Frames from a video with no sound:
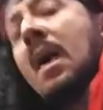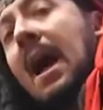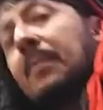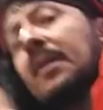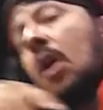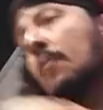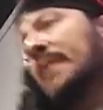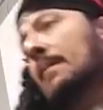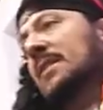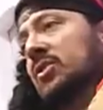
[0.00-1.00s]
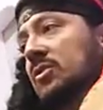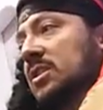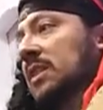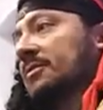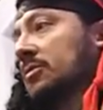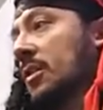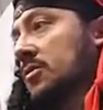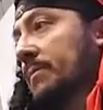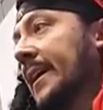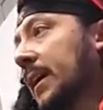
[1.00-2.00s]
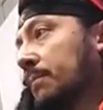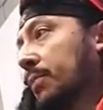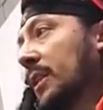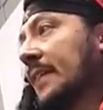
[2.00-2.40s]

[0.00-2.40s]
I'm going to open up Mr. Steve's treasure bank and pull